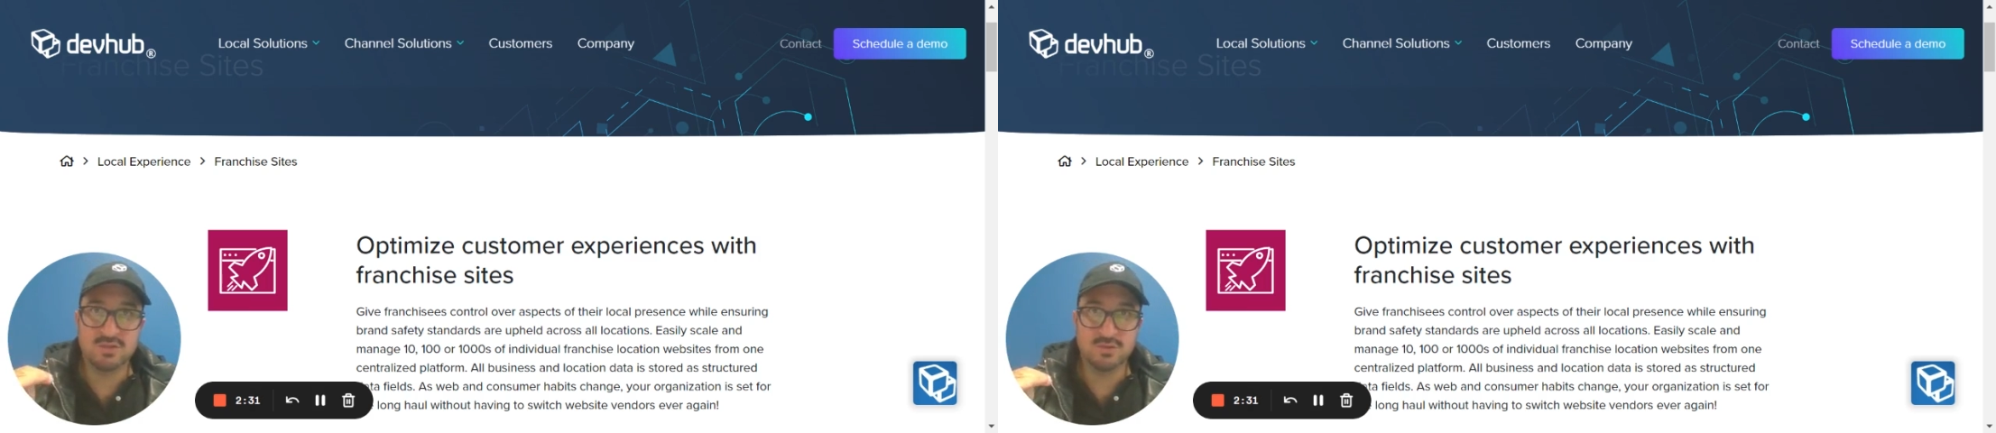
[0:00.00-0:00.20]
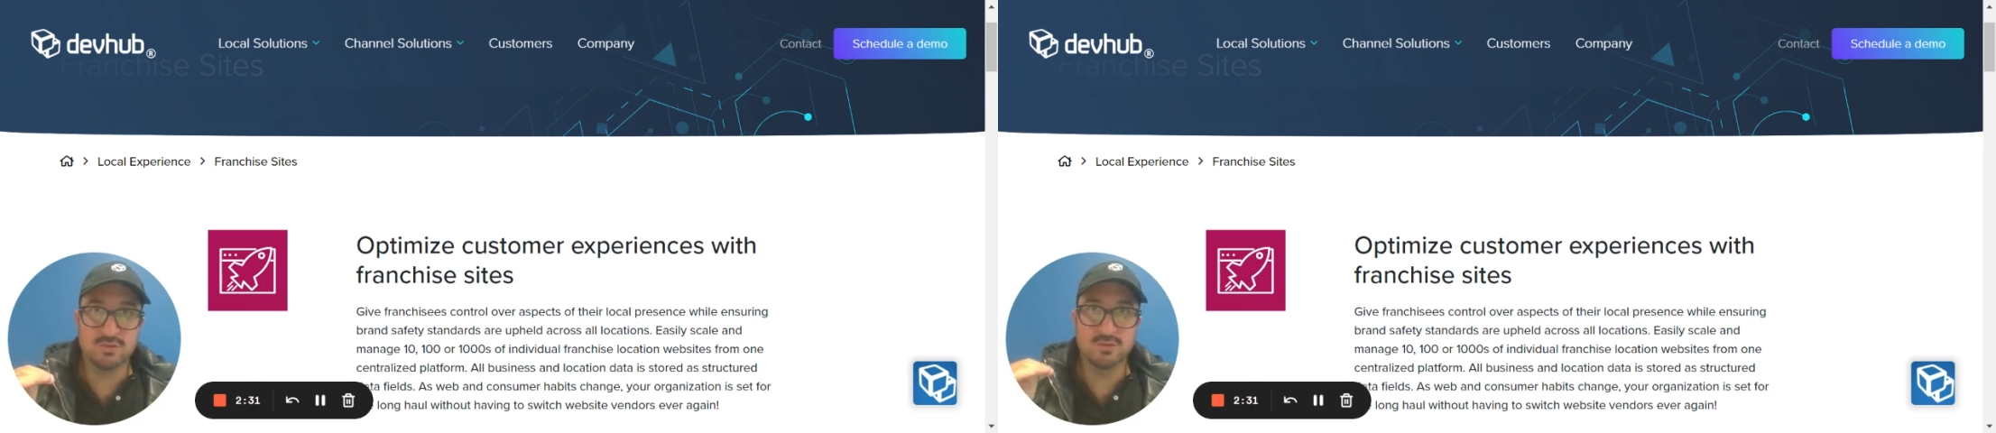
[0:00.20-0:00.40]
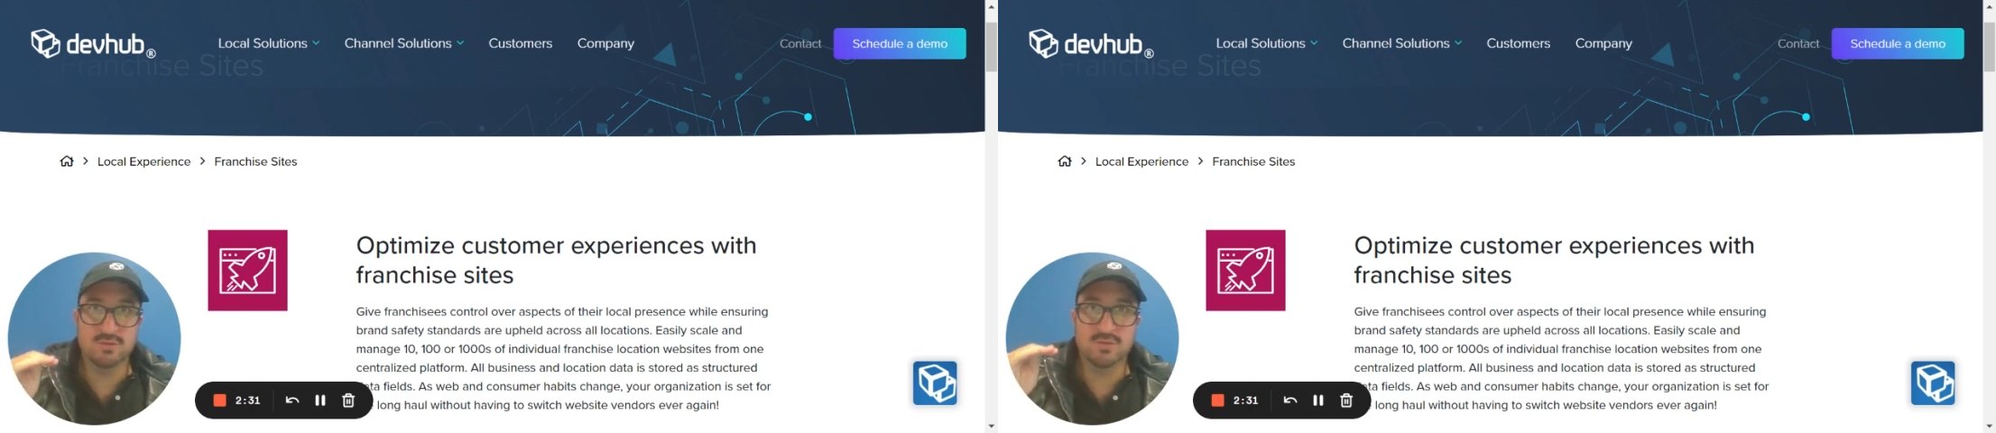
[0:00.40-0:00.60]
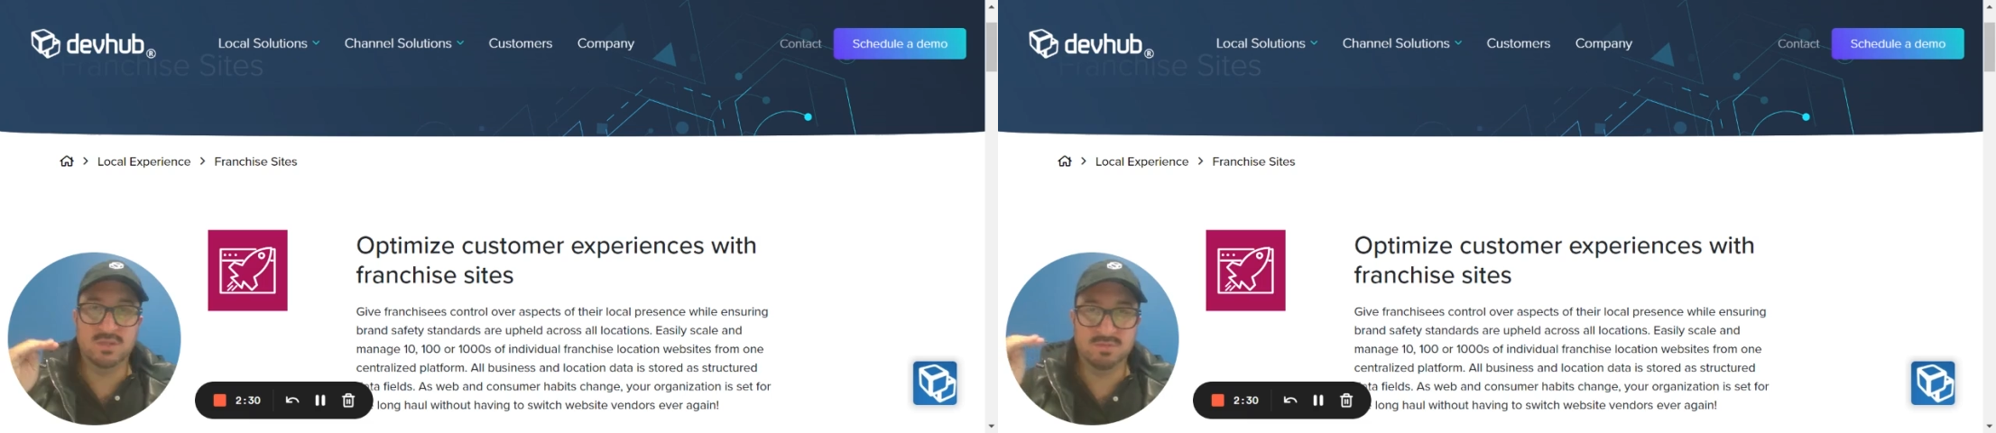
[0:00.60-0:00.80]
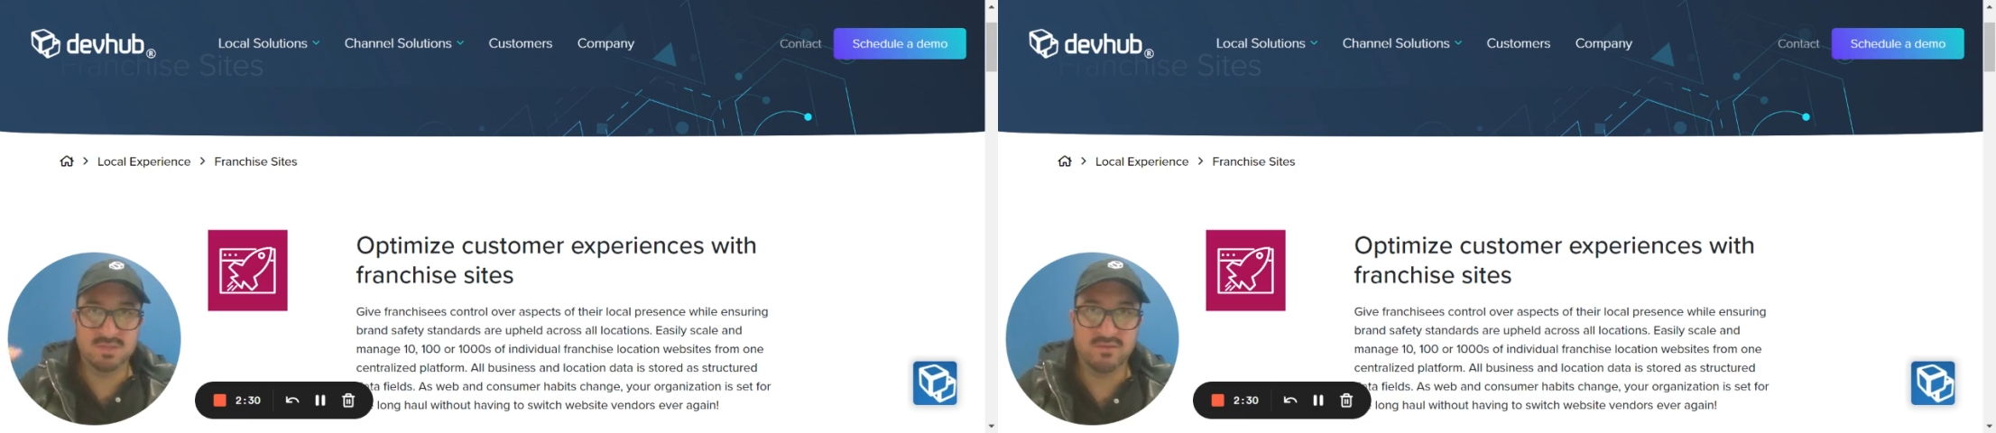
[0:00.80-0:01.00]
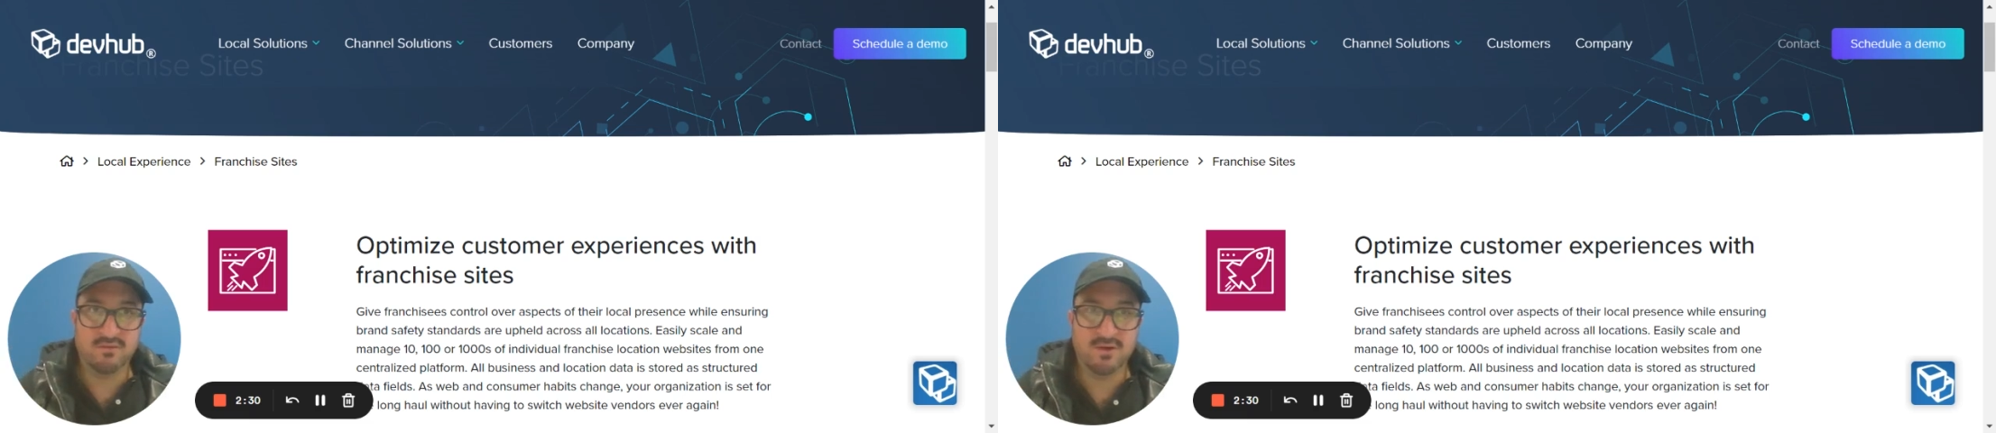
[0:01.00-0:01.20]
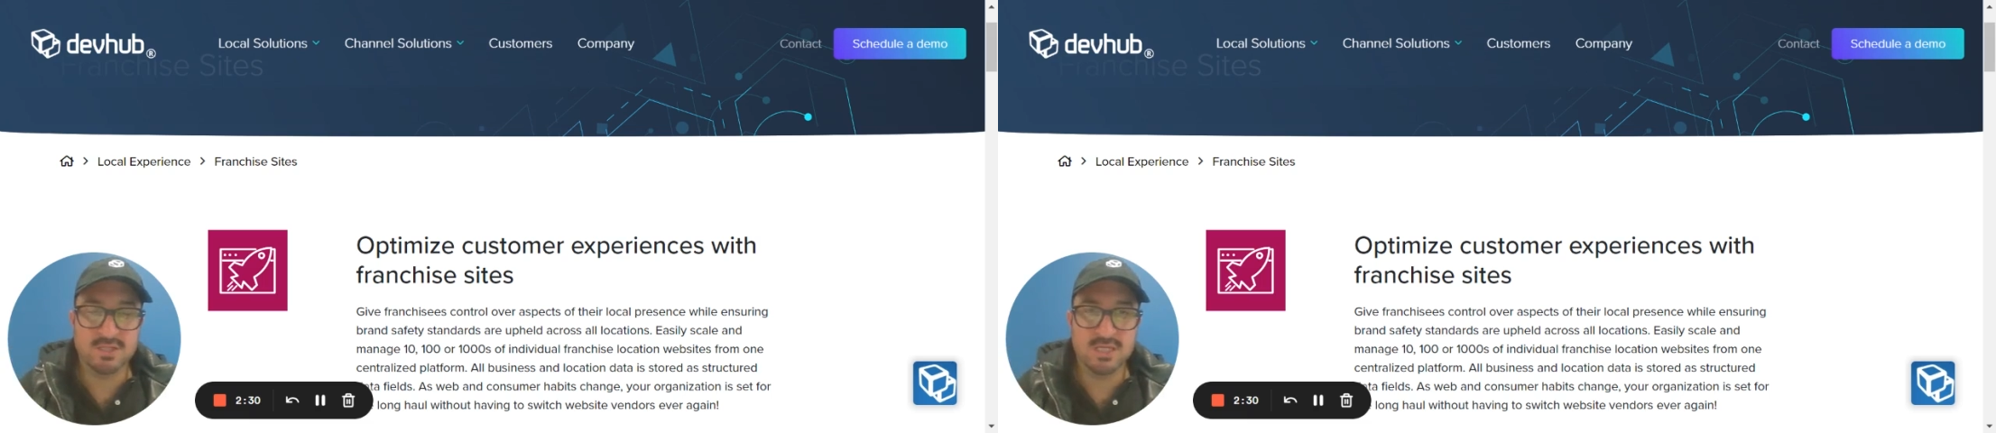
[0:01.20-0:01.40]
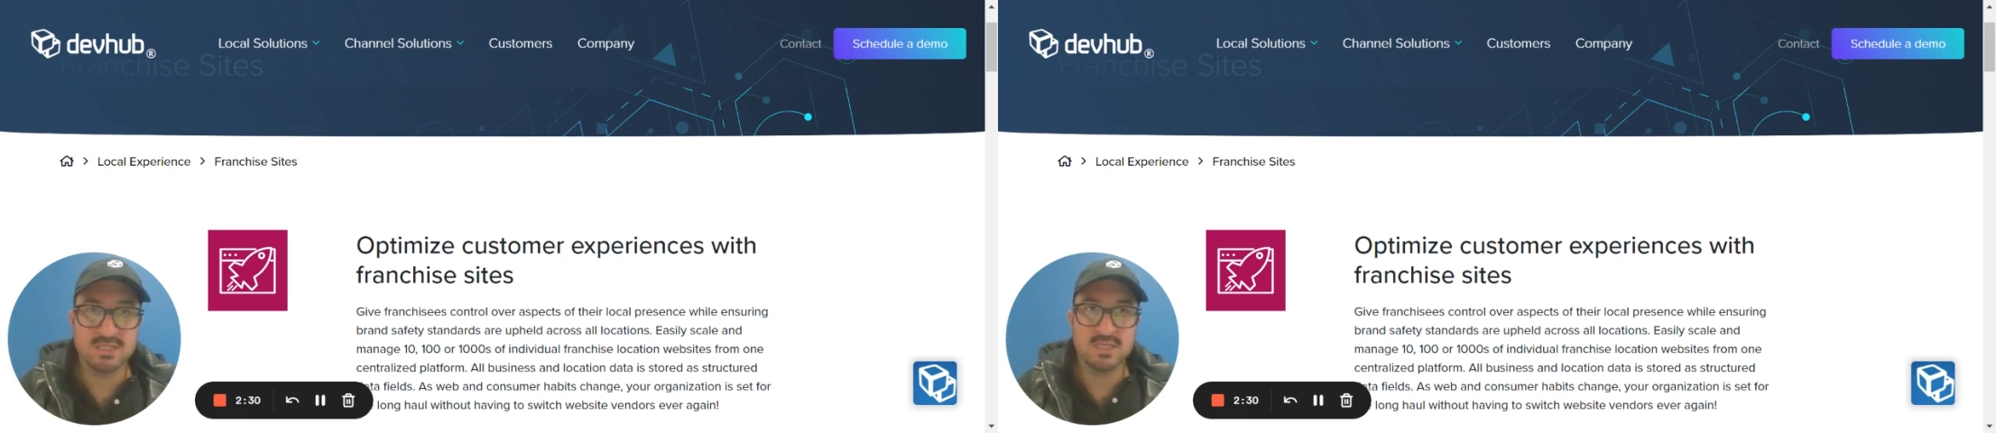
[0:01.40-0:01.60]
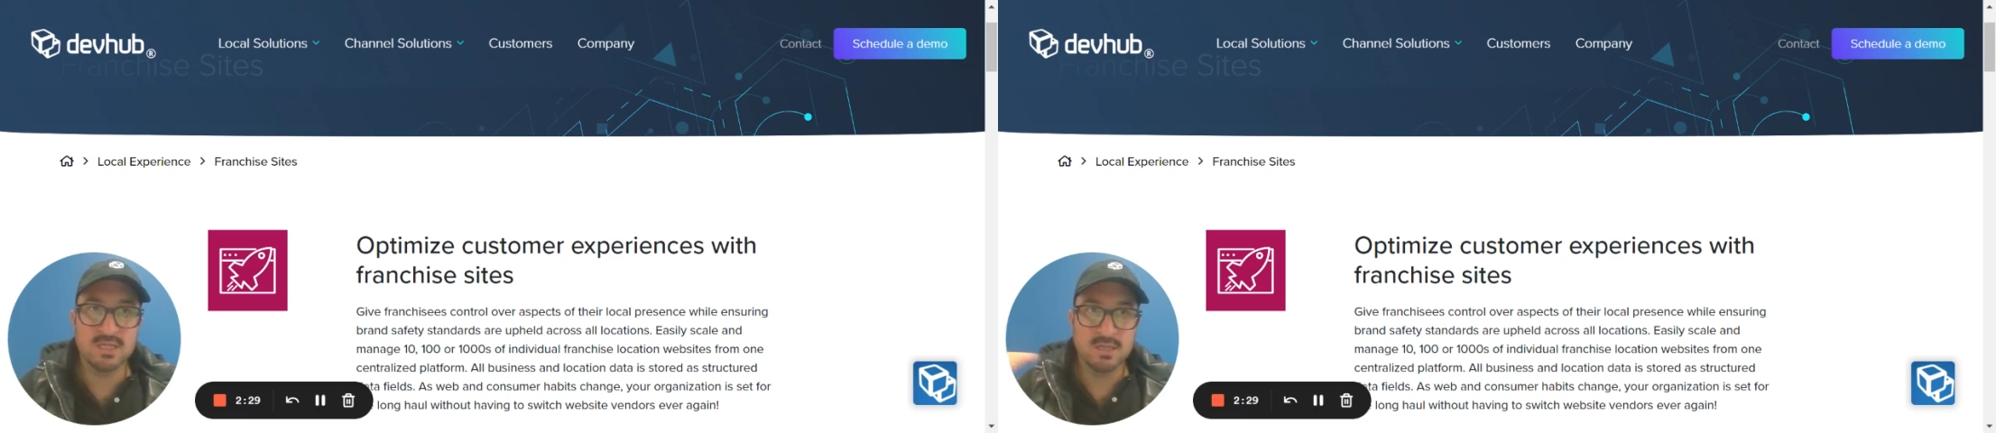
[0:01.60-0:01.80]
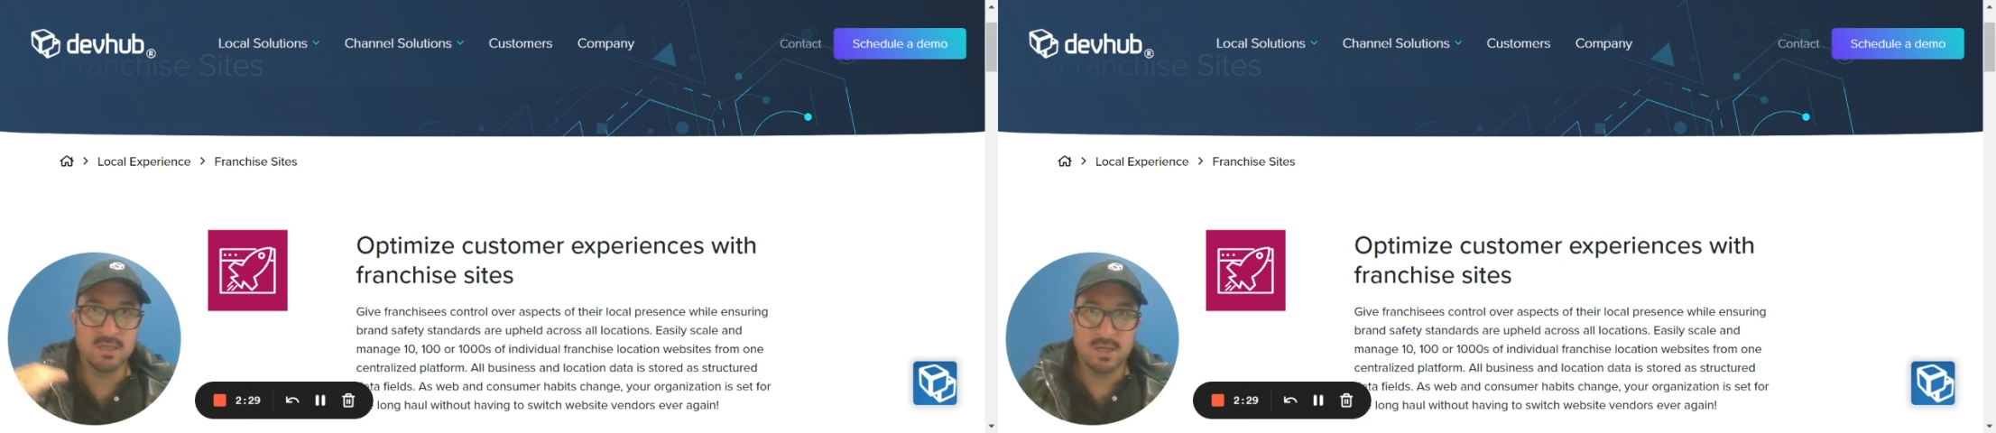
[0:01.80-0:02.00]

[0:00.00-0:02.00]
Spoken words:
to the specific franchisee.